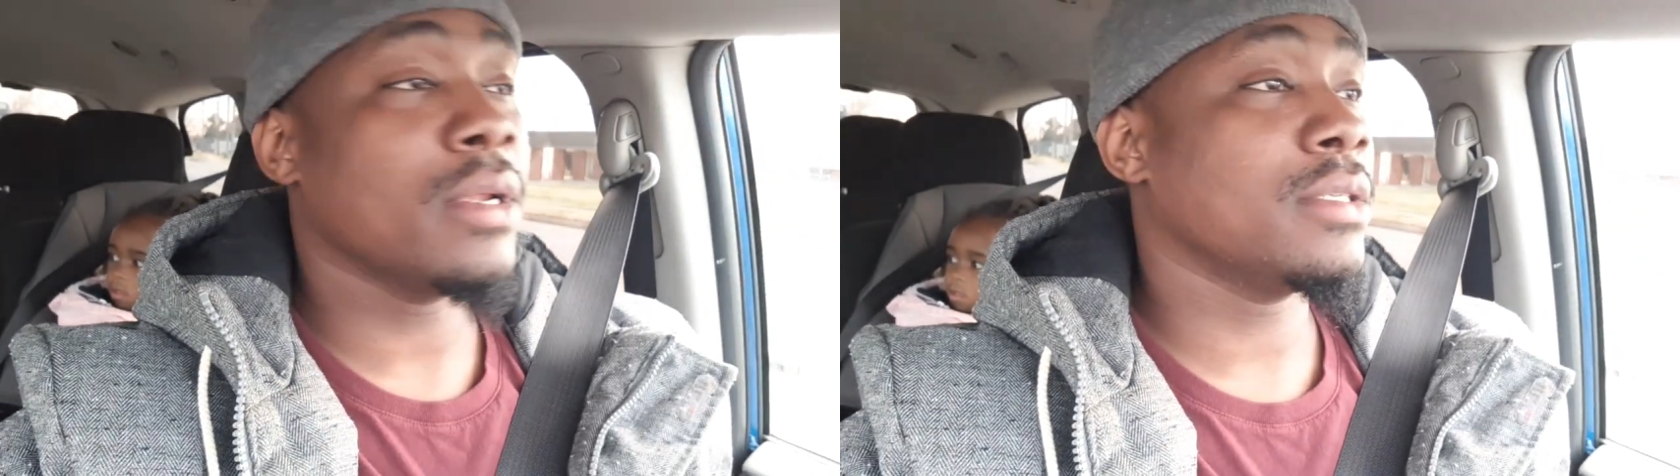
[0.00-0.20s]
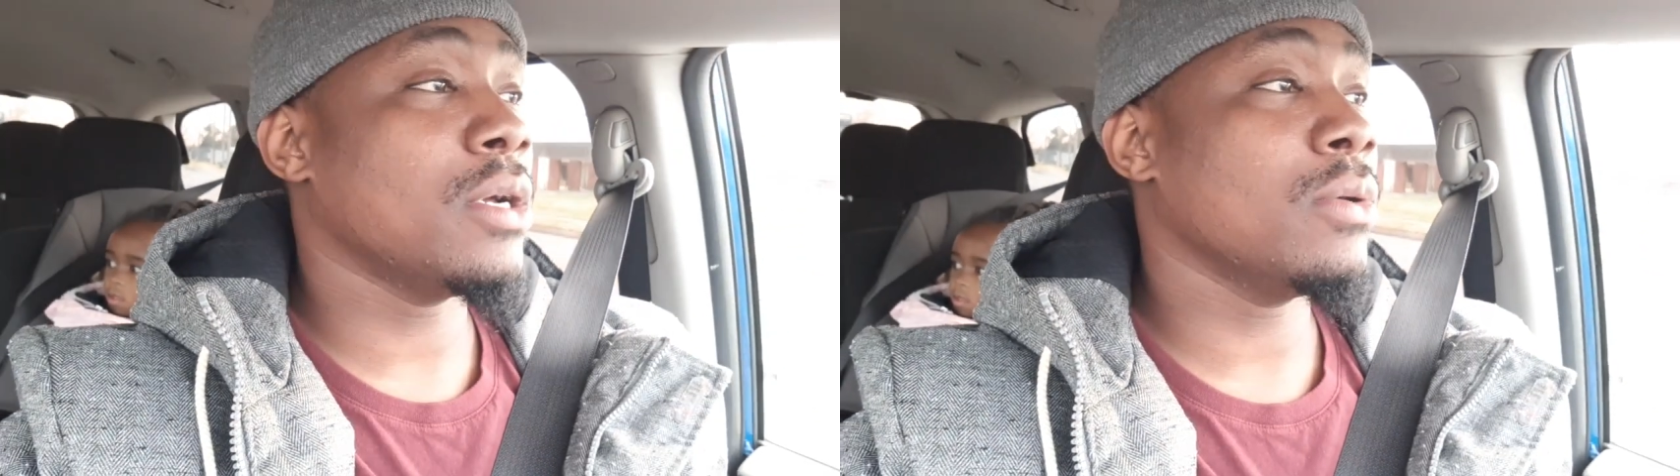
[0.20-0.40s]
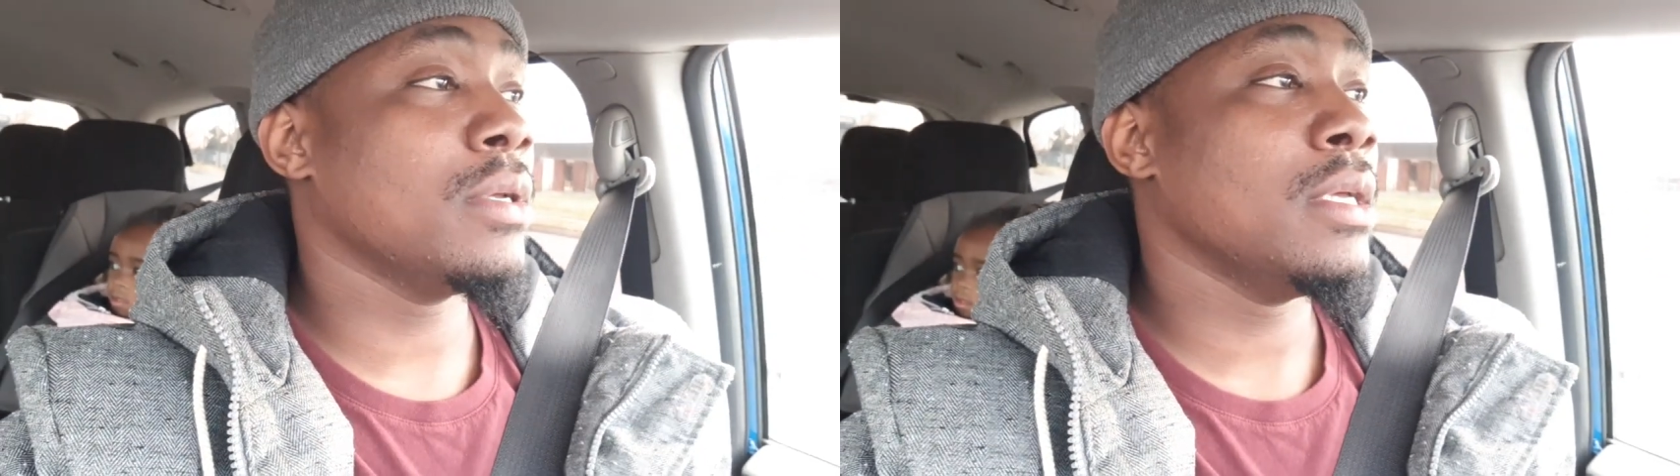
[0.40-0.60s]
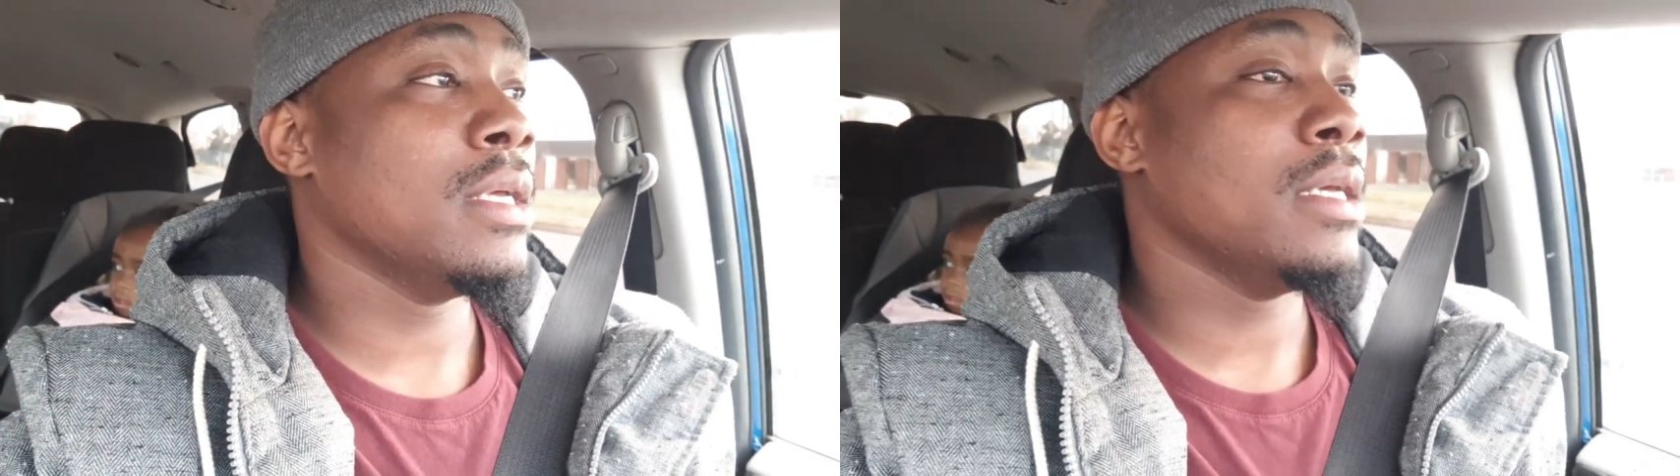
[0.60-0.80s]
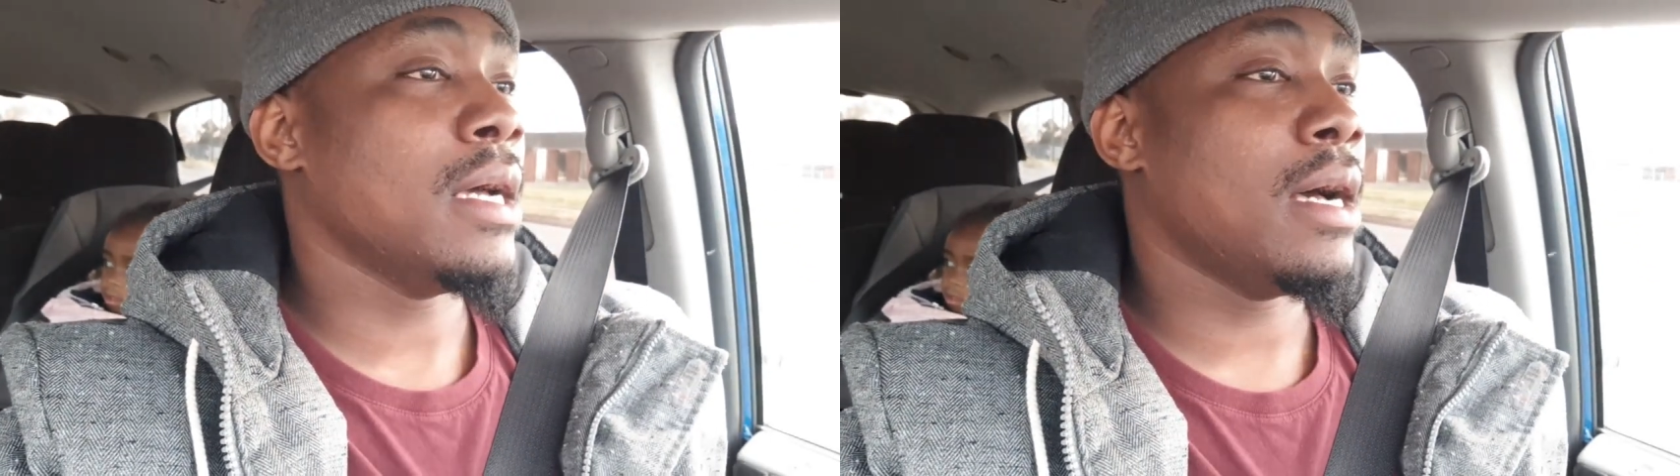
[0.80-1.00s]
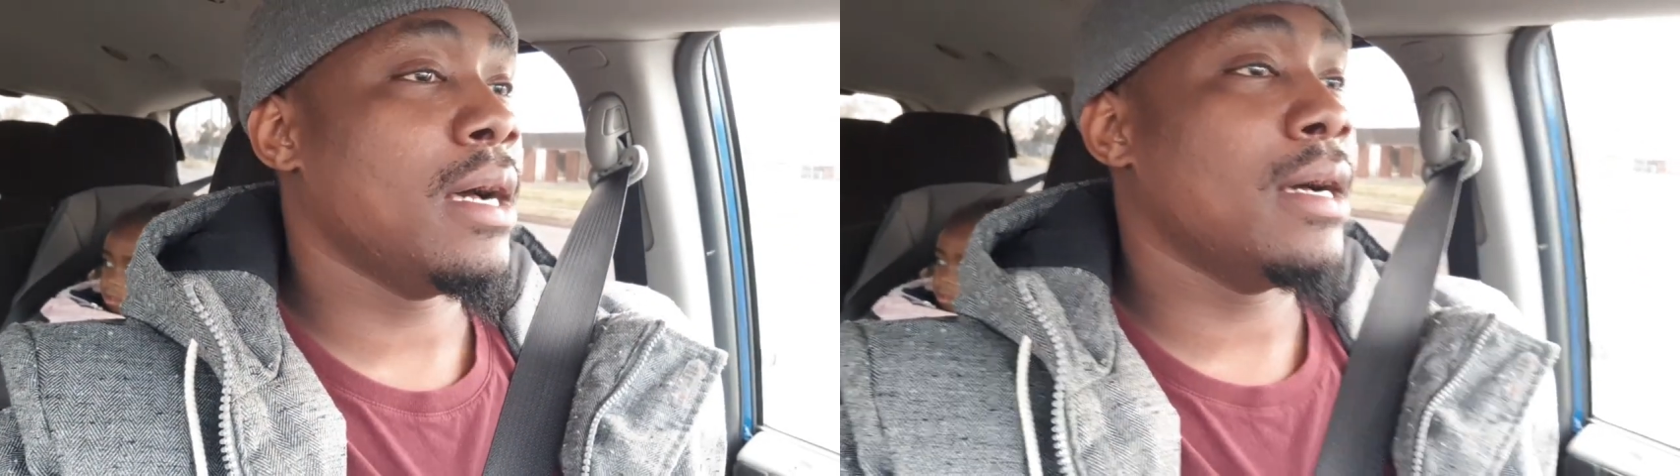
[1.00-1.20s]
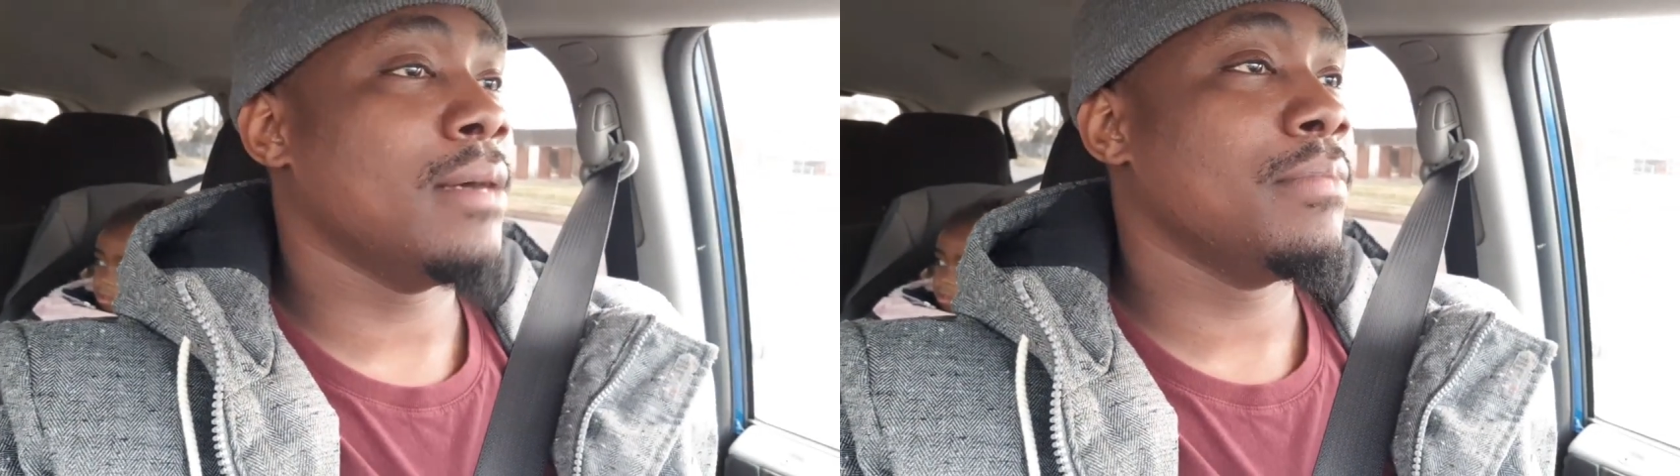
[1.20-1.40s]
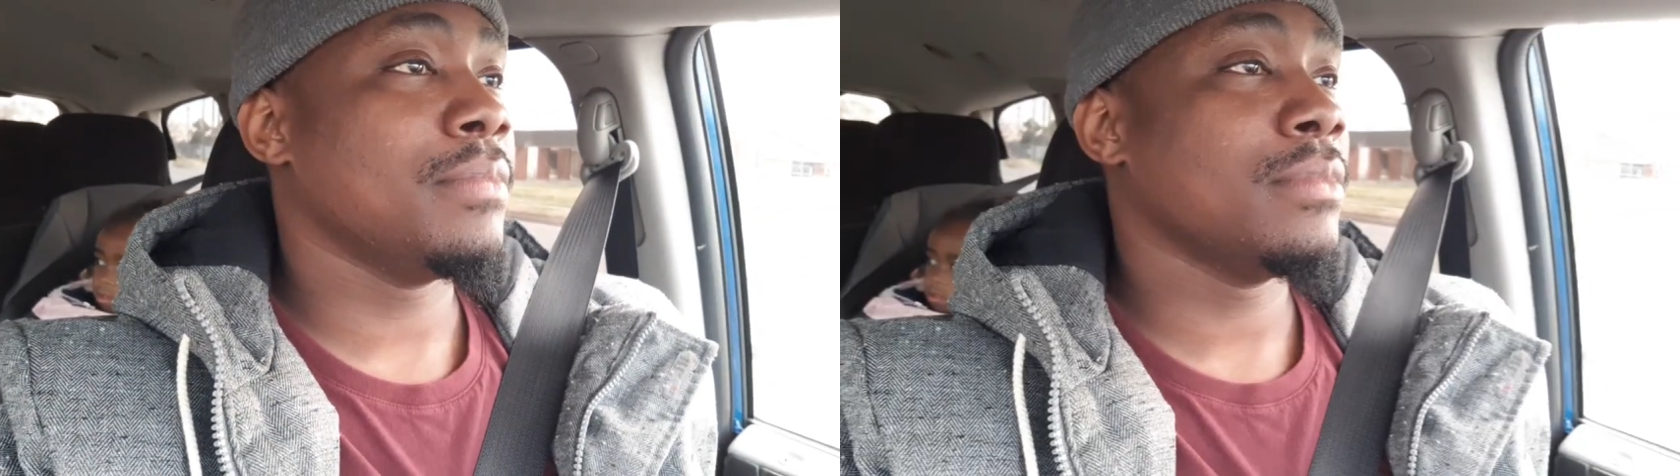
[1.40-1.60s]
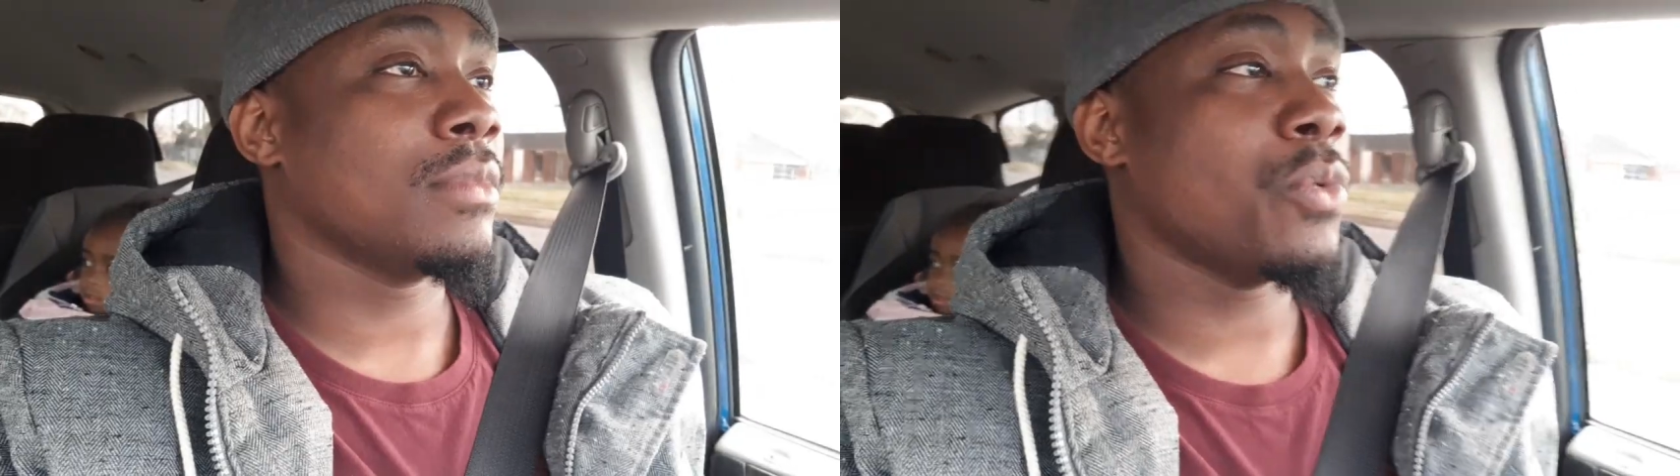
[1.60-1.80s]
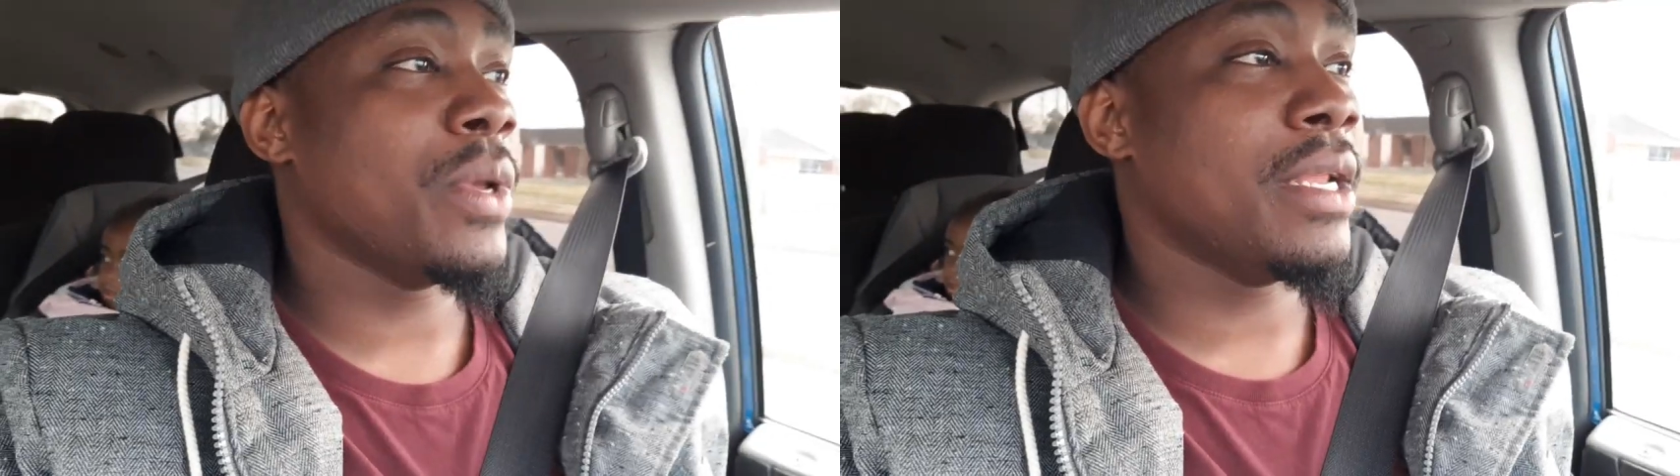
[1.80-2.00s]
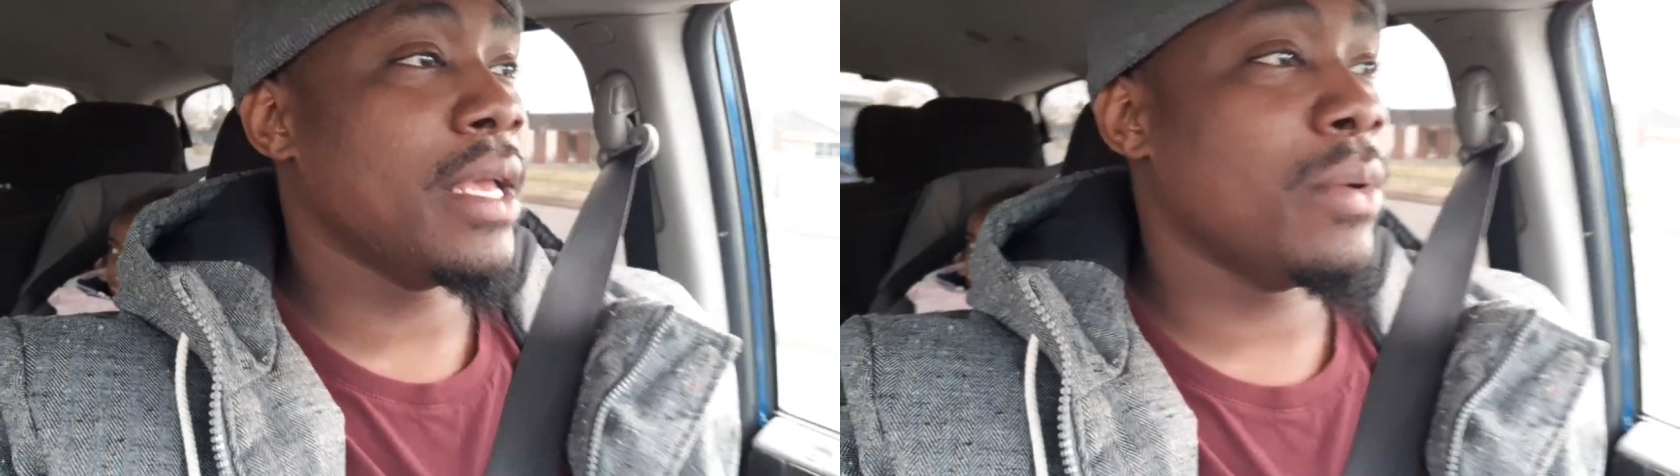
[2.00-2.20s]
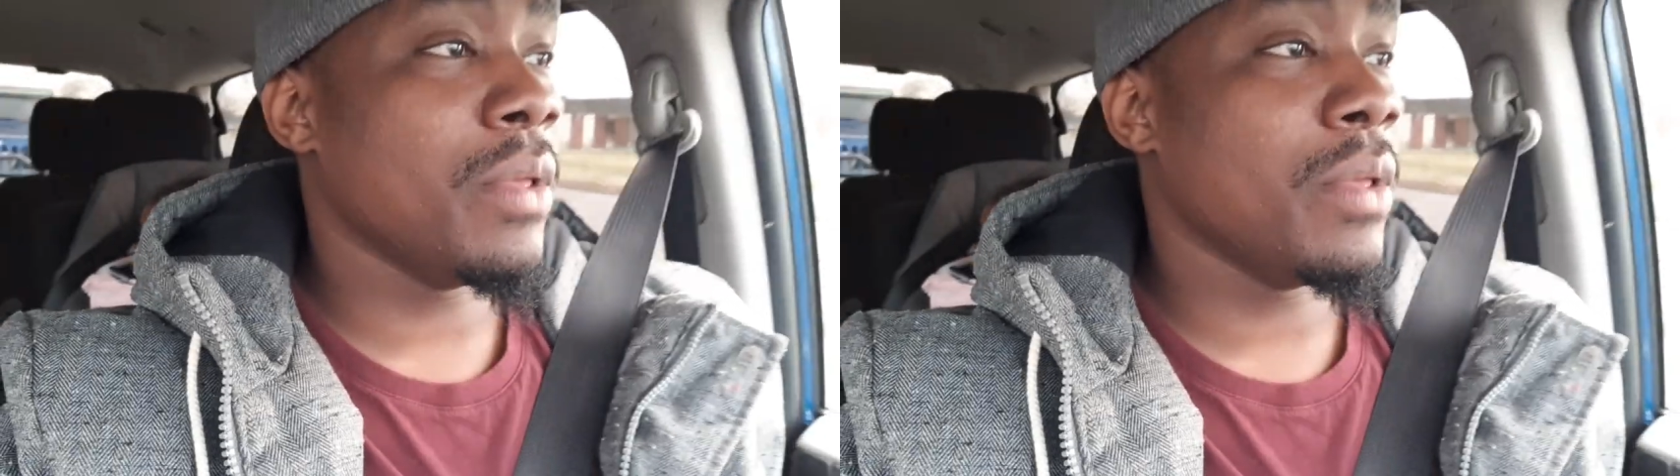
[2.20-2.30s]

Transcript: So uh, we did.